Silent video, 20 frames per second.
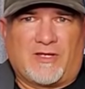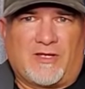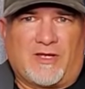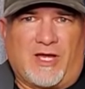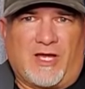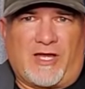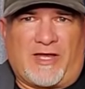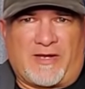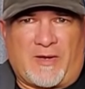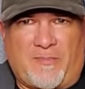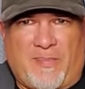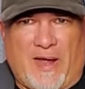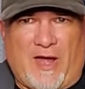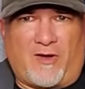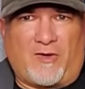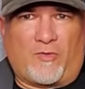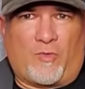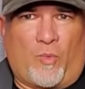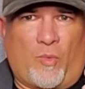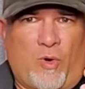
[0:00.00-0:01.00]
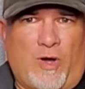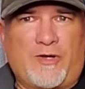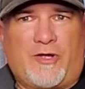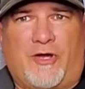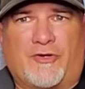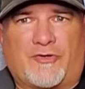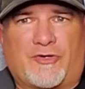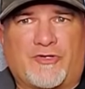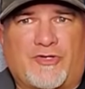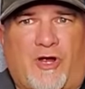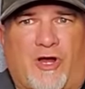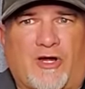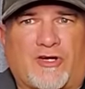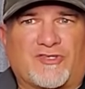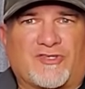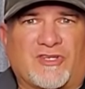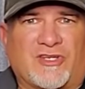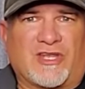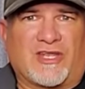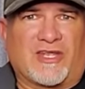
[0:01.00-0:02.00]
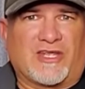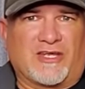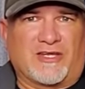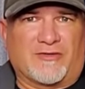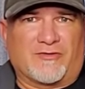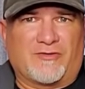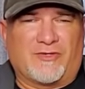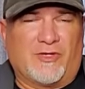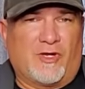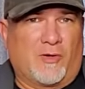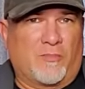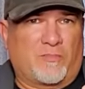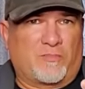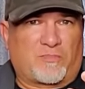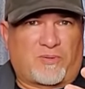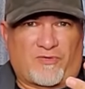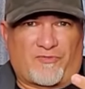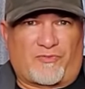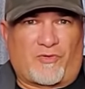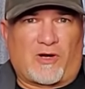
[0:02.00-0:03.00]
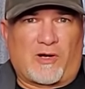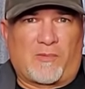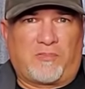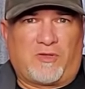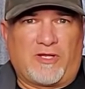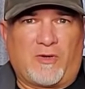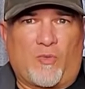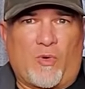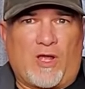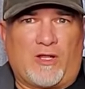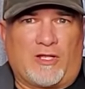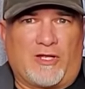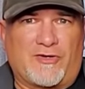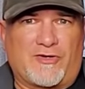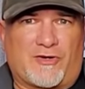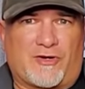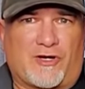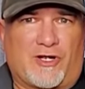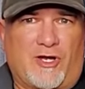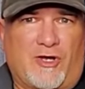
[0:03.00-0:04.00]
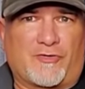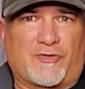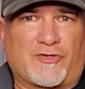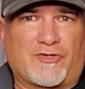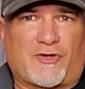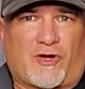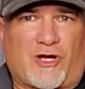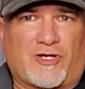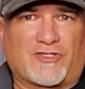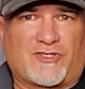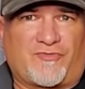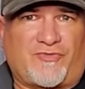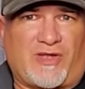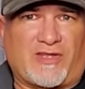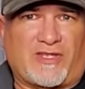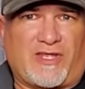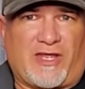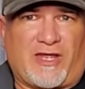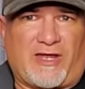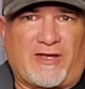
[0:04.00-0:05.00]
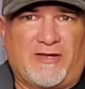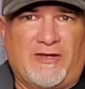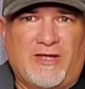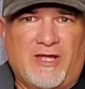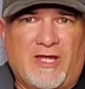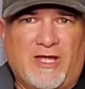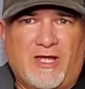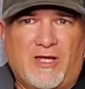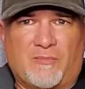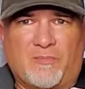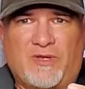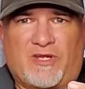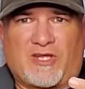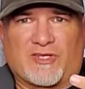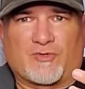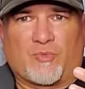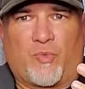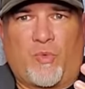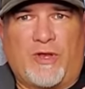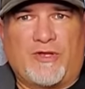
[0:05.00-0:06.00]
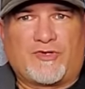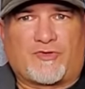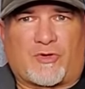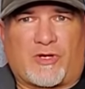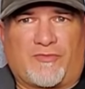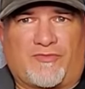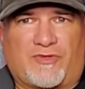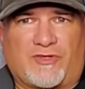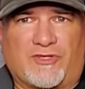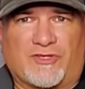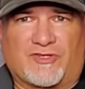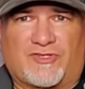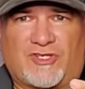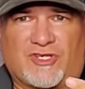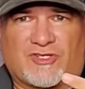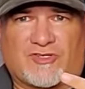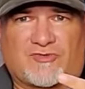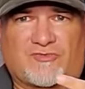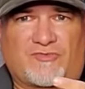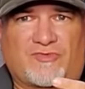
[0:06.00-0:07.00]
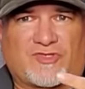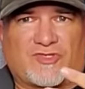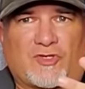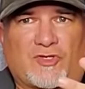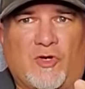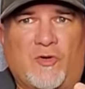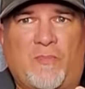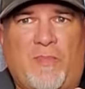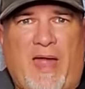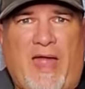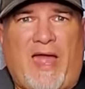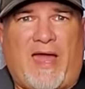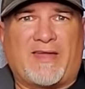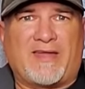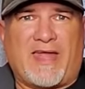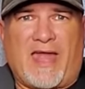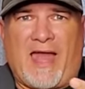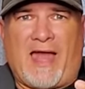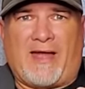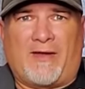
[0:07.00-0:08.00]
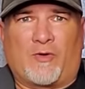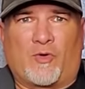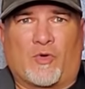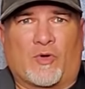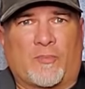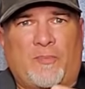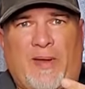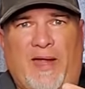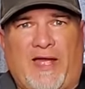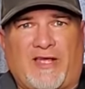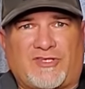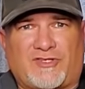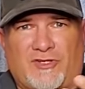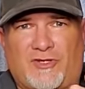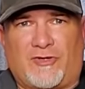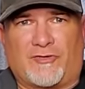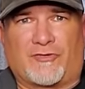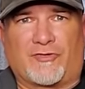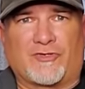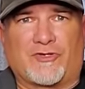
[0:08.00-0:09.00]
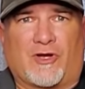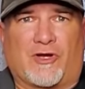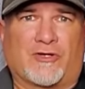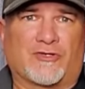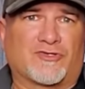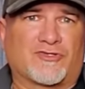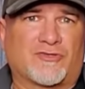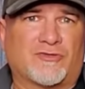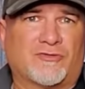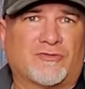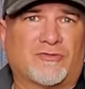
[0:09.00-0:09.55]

at about 100 yards at end, you know, preferably well under 100 yards if I can, because wind drift is just so bad at or past 100 yards.